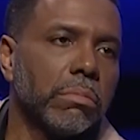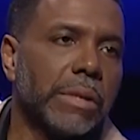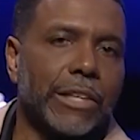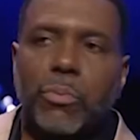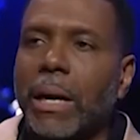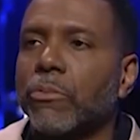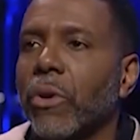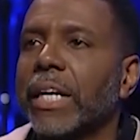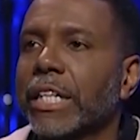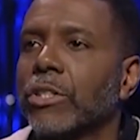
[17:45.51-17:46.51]
That's what I'm
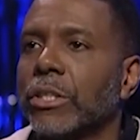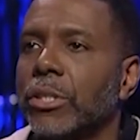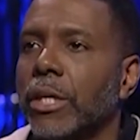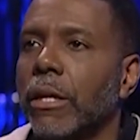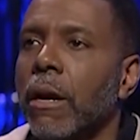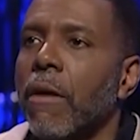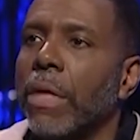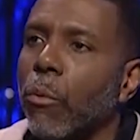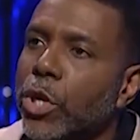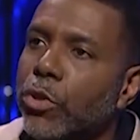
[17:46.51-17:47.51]
trying to get you to see.
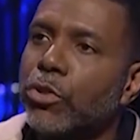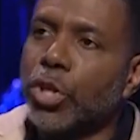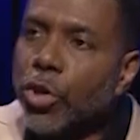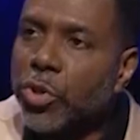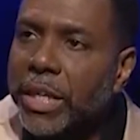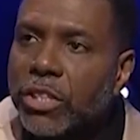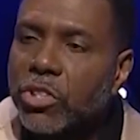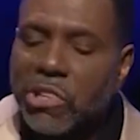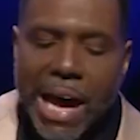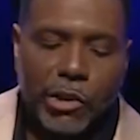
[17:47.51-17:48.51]
That when you do this,
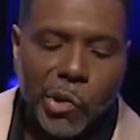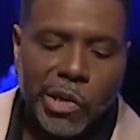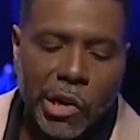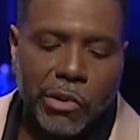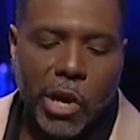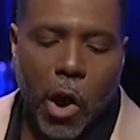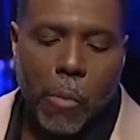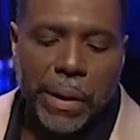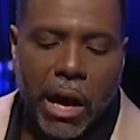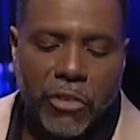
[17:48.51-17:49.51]
you're not doing it on your
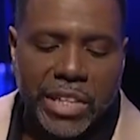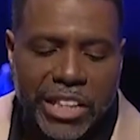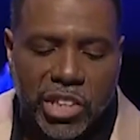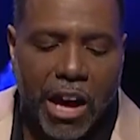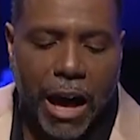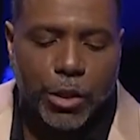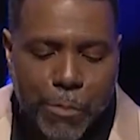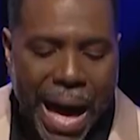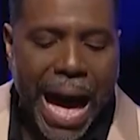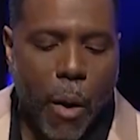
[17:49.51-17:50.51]
own because it's God's
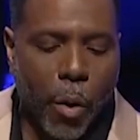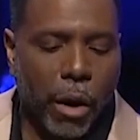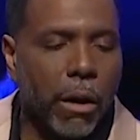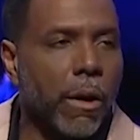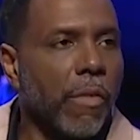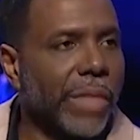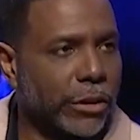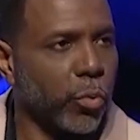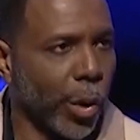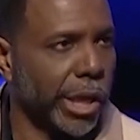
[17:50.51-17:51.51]
power
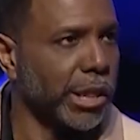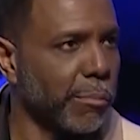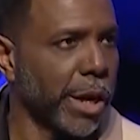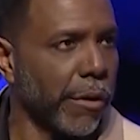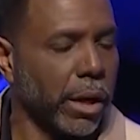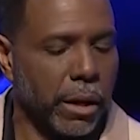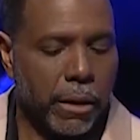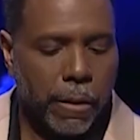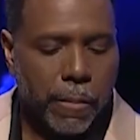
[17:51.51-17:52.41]
that's working the miracle.